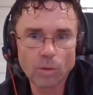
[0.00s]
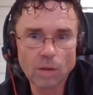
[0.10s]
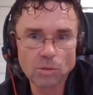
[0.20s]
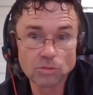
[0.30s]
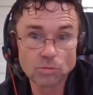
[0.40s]
mm. when
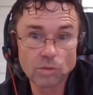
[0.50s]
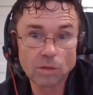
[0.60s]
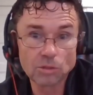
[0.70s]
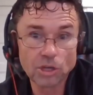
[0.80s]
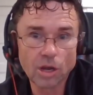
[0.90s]
i hmm. was when
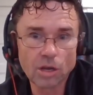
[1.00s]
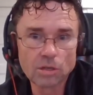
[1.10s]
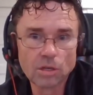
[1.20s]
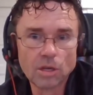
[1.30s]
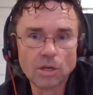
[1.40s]
i was young
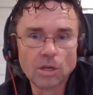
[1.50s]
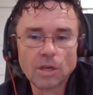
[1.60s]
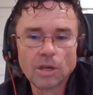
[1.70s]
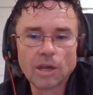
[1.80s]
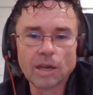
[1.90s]

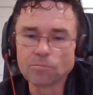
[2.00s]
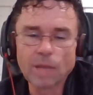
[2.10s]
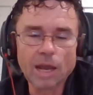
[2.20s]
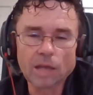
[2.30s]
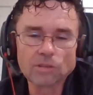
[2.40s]
and
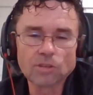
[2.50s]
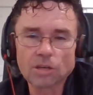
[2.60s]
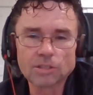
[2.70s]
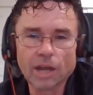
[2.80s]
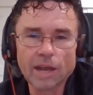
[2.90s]
man i can
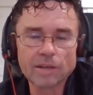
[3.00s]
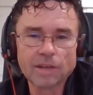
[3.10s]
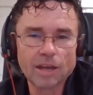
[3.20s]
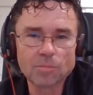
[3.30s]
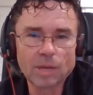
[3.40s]
talk diet
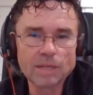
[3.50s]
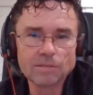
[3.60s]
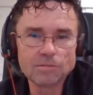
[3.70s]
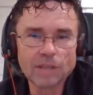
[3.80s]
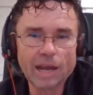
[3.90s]
and how my
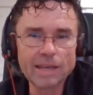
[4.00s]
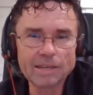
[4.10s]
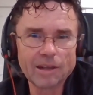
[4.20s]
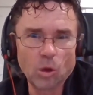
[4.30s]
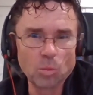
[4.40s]
diet
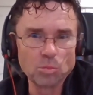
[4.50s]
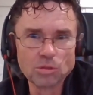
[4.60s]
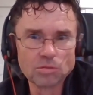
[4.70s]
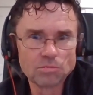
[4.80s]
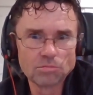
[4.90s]

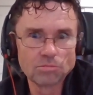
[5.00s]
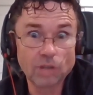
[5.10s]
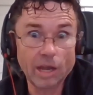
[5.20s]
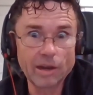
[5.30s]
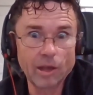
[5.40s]
helped
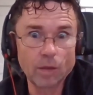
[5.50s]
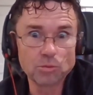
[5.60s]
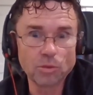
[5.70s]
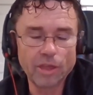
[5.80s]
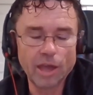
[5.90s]
diet
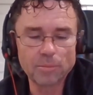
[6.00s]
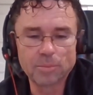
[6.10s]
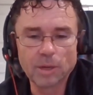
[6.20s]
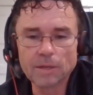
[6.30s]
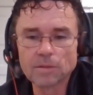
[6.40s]
helps with that
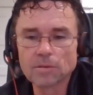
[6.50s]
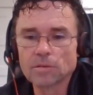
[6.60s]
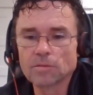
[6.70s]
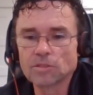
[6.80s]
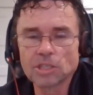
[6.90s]
but
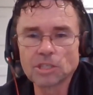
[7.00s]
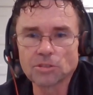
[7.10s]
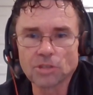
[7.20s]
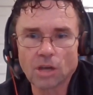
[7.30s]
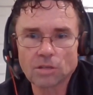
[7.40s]

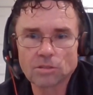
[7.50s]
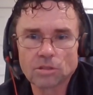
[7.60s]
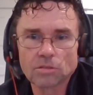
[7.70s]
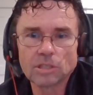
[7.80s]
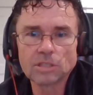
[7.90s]
seizure
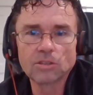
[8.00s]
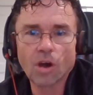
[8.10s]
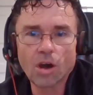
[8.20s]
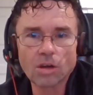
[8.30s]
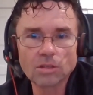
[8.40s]
dogs these
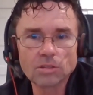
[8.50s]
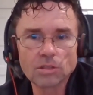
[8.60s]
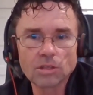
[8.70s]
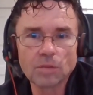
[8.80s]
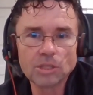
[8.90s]

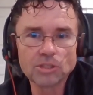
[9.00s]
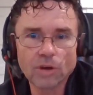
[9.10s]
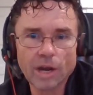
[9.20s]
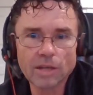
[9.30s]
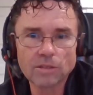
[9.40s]
dogs can be
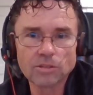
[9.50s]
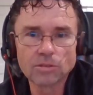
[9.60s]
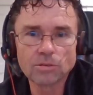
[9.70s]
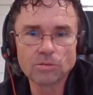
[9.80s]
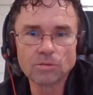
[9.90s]
trained
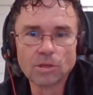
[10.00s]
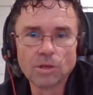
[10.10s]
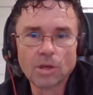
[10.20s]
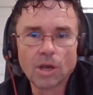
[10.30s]
to